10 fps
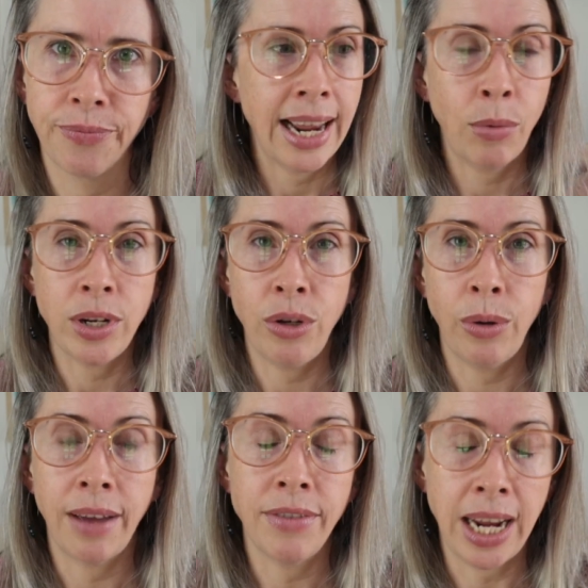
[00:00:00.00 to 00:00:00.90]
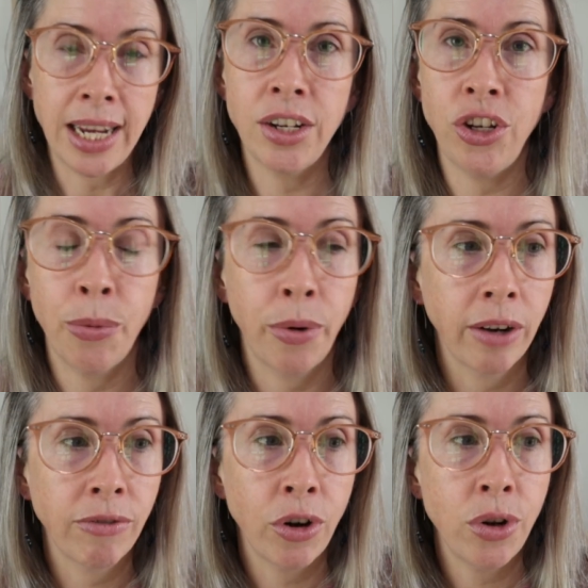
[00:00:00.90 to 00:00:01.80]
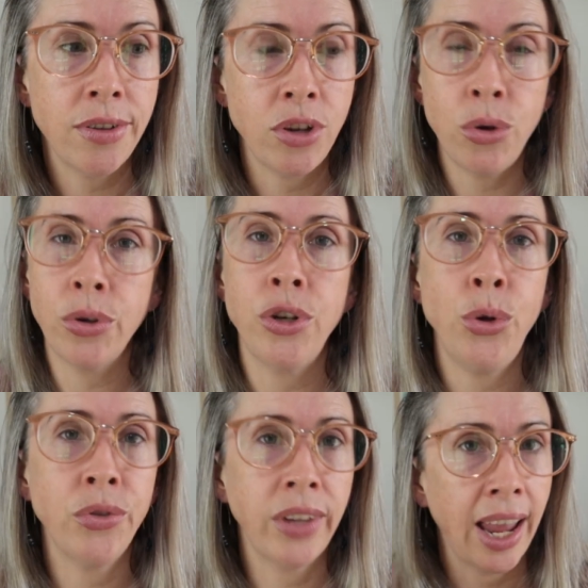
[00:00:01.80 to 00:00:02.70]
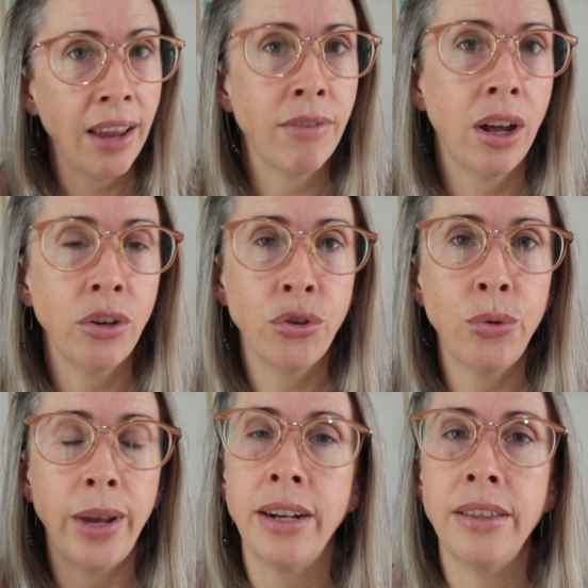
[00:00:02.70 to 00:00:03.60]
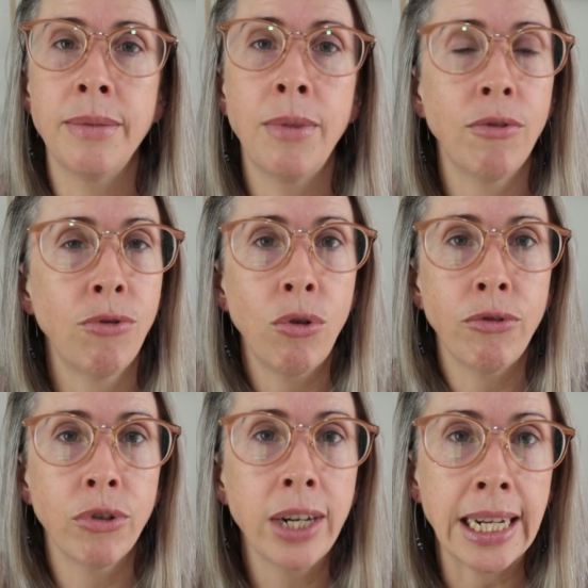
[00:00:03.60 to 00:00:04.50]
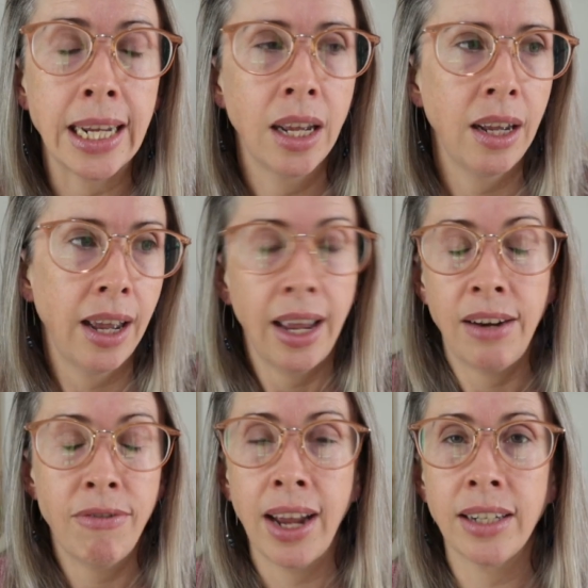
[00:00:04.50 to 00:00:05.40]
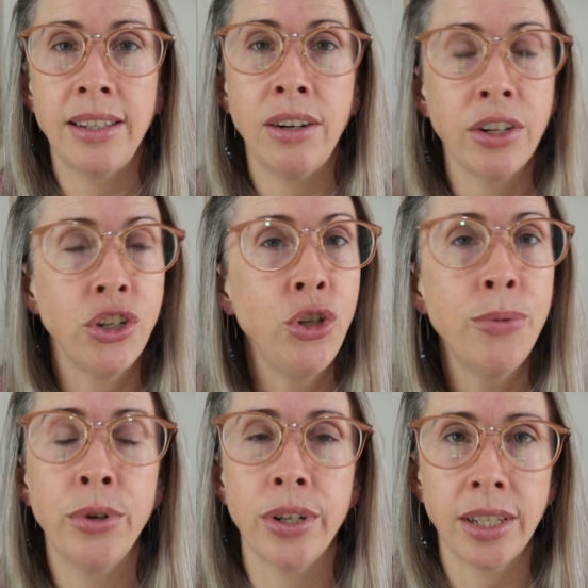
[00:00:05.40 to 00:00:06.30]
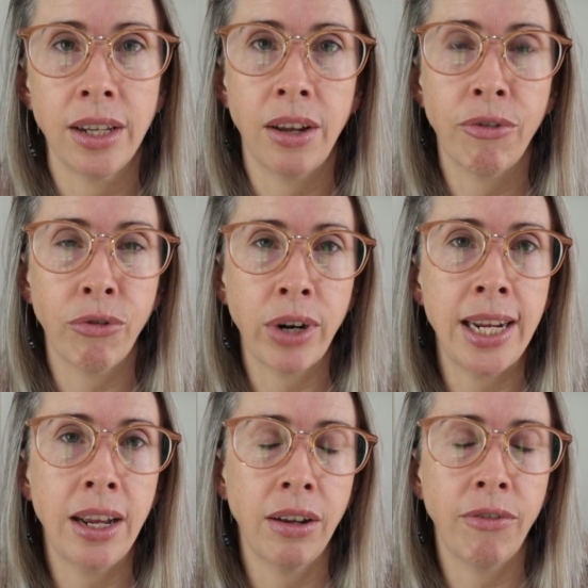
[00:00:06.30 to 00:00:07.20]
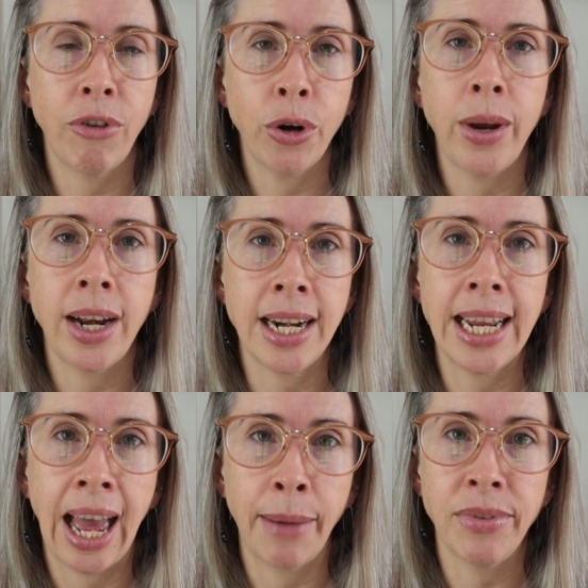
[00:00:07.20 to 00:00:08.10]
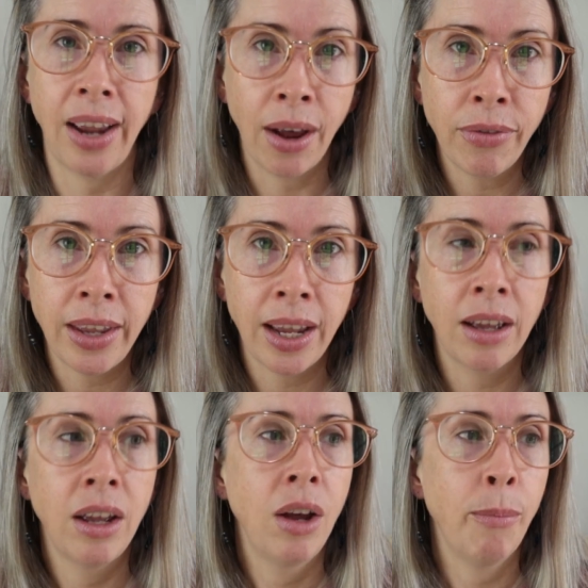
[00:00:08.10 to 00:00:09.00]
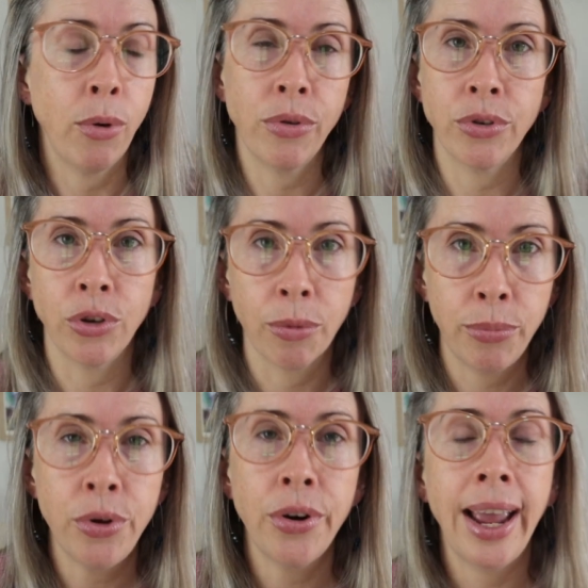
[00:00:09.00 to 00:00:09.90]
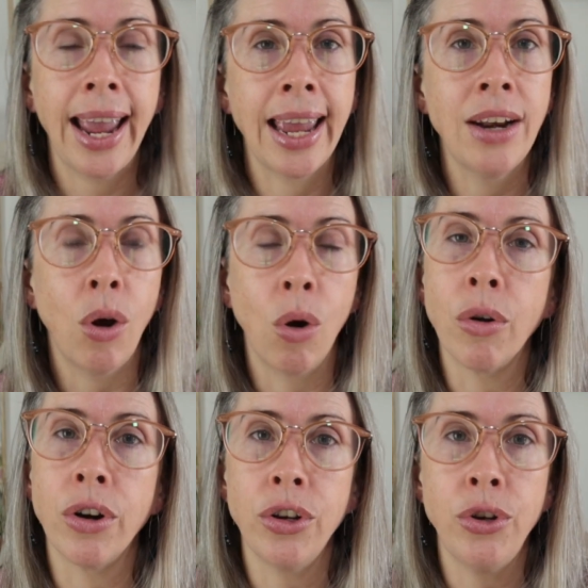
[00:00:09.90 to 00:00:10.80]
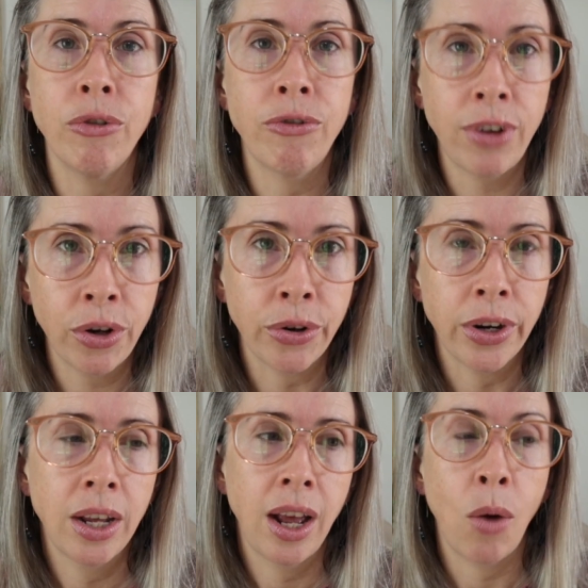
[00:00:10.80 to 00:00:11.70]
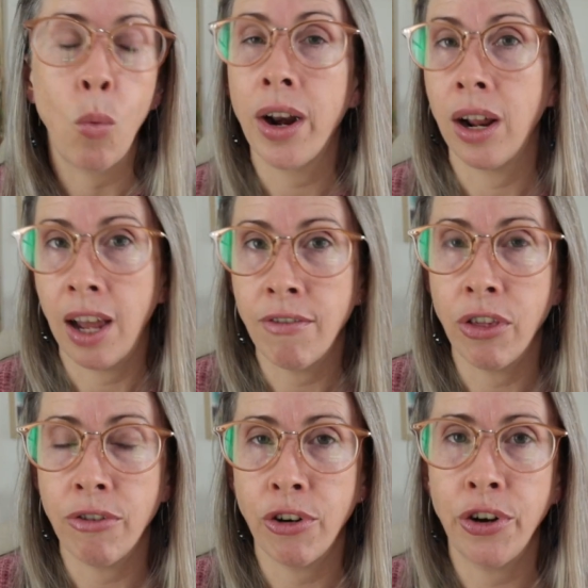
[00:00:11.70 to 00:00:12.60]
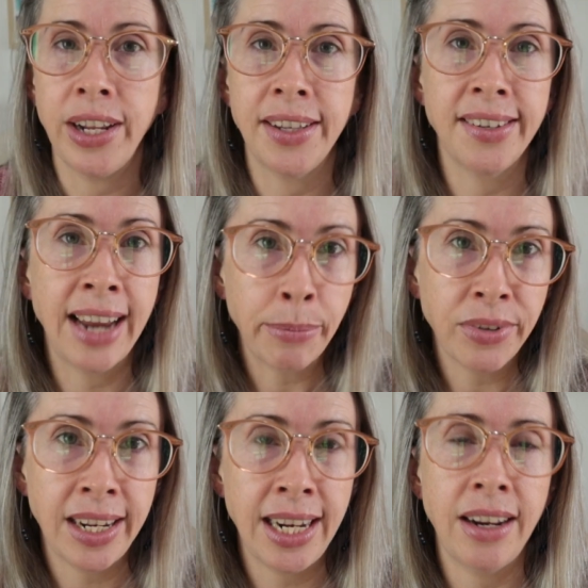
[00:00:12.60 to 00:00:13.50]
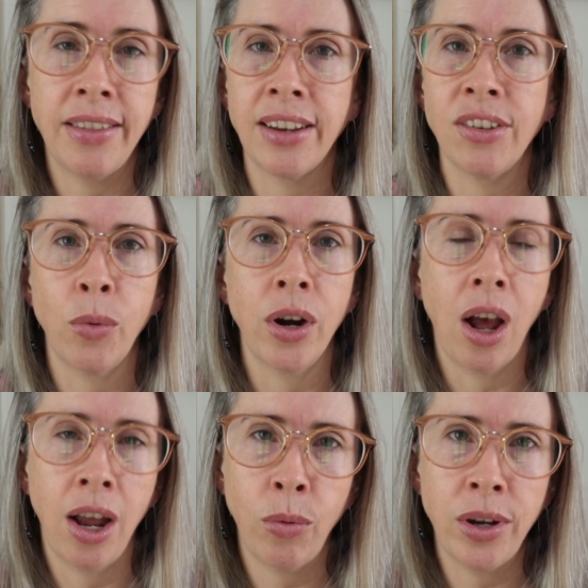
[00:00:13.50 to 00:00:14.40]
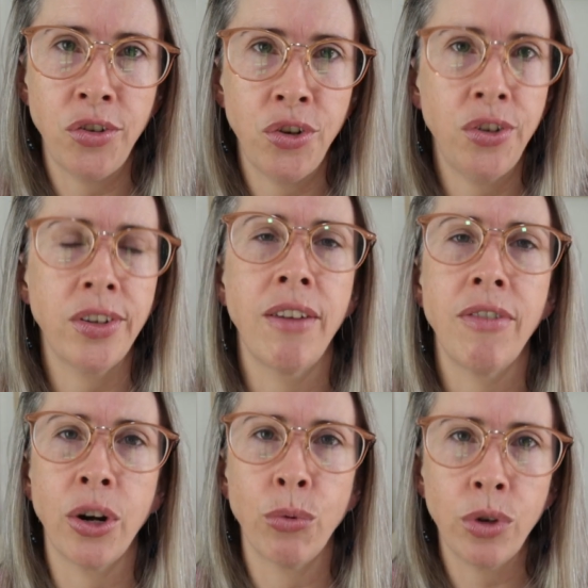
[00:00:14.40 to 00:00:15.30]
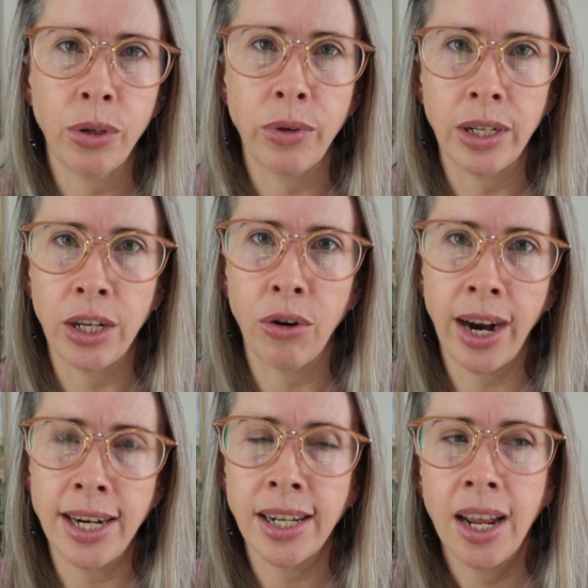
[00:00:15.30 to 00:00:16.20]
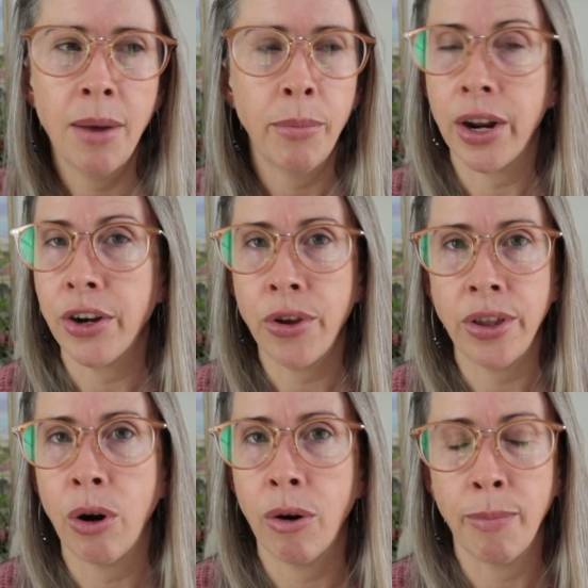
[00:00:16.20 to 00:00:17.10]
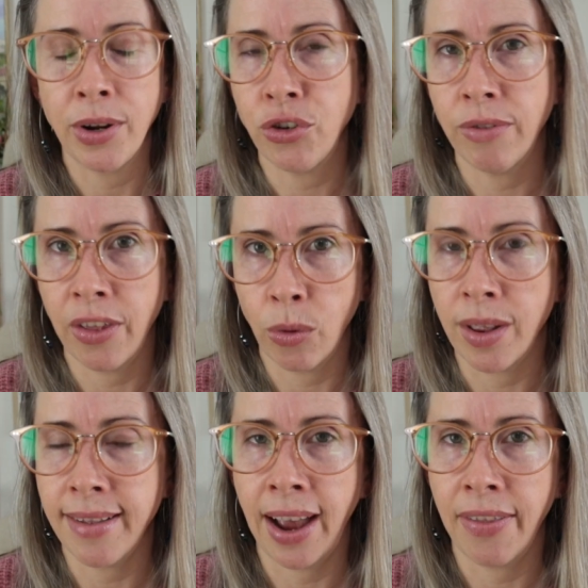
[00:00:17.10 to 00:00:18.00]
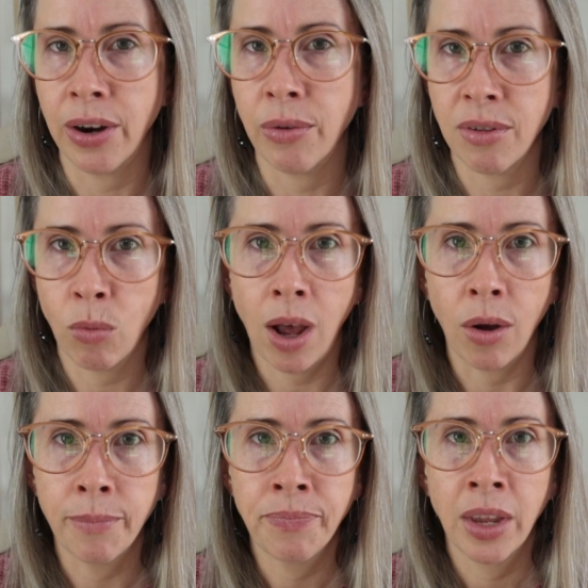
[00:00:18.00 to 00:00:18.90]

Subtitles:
Now, when you have taken your product photos, you can use Canva to edit them for free. In fact, there are numerous free photo editing apps out there, both on your computer and on your phone. One I love on the phone is Snapseed. That's the one I always use. I find it really, really great, but I know there are a bunch of other ones out there as well.